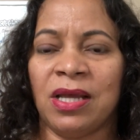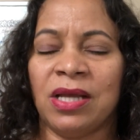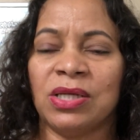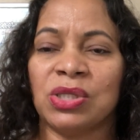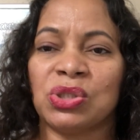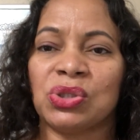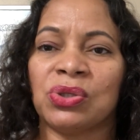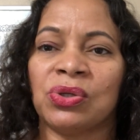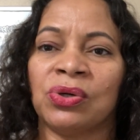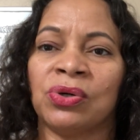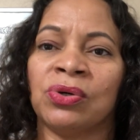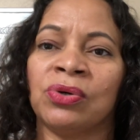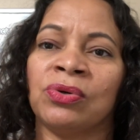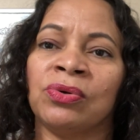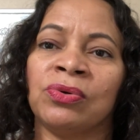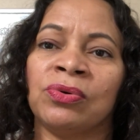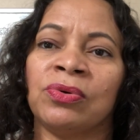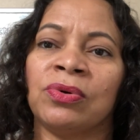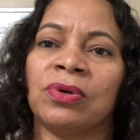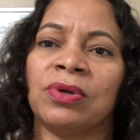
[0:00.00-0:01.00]

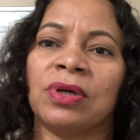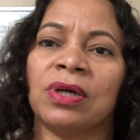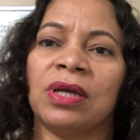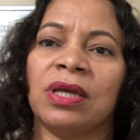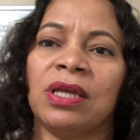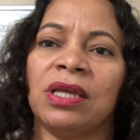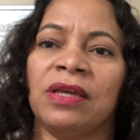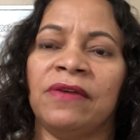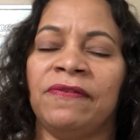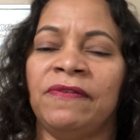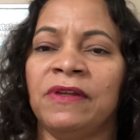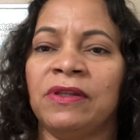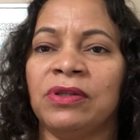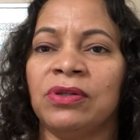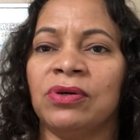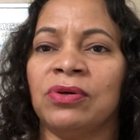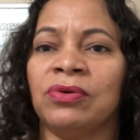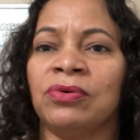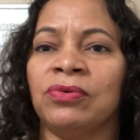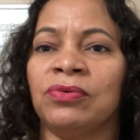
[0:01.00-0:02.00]
So even
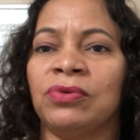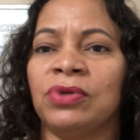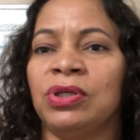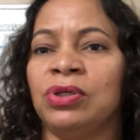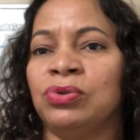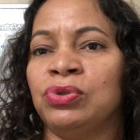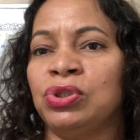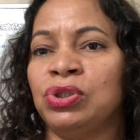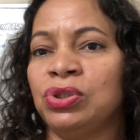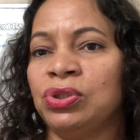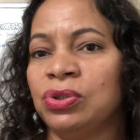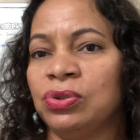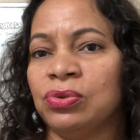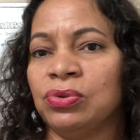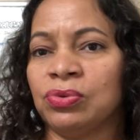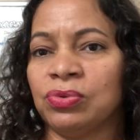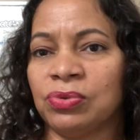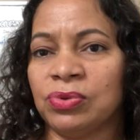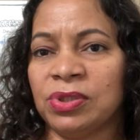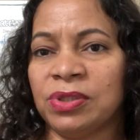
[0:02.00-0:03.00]
though you
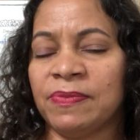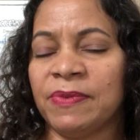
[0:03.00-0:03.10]
choose,